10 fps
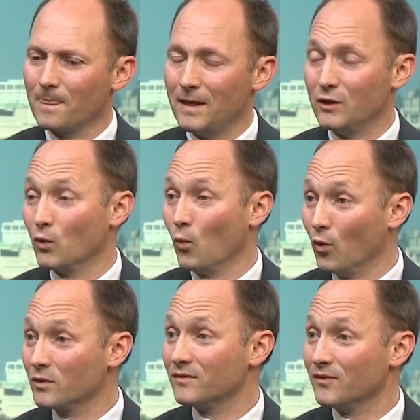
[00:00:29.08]
is or
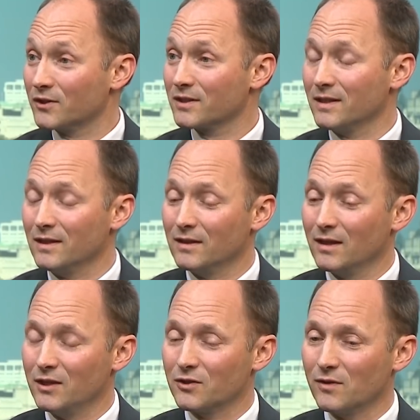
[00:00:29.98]
was a vertically
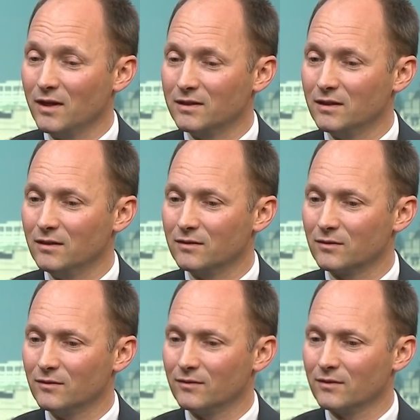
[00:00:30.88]
integrated
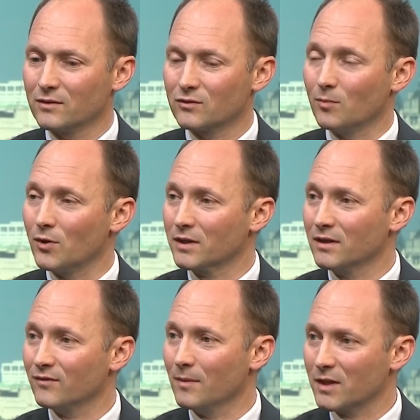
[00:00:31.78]
sort of stockbroking
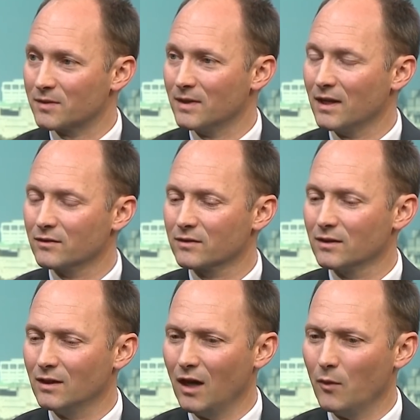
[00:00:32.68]
and fund management house.
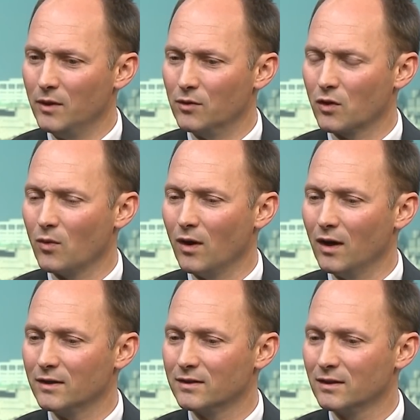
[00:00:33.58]
We were
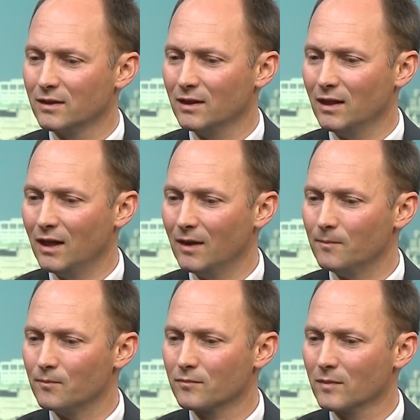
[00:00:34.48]
acquired
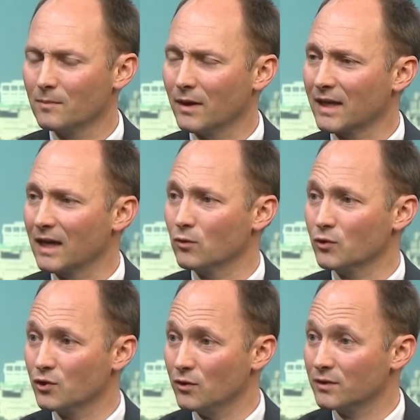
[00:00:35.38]
by Canaccord
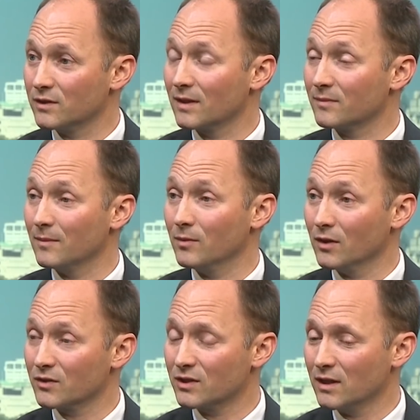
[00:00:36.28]
Genuity in September
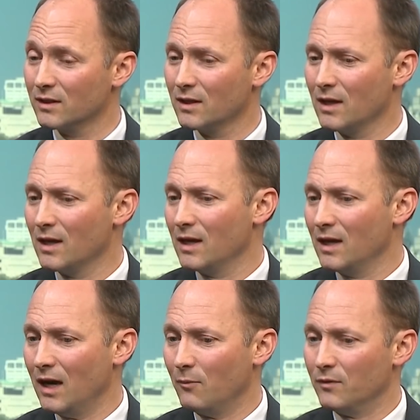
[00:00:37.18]
last year,
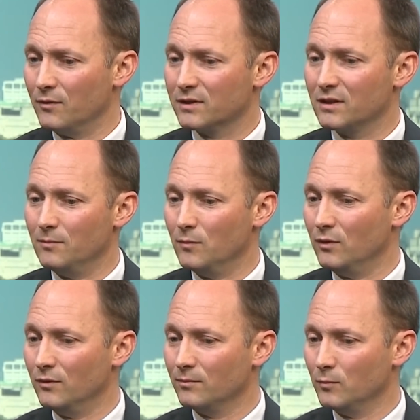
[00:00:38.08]
and we
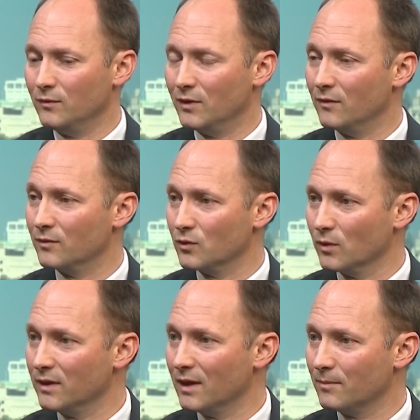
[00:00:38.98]
recently moved over and
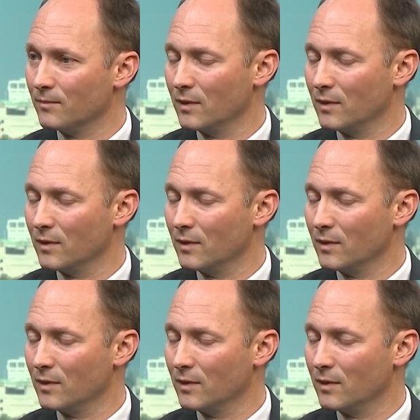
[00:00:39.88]
joined their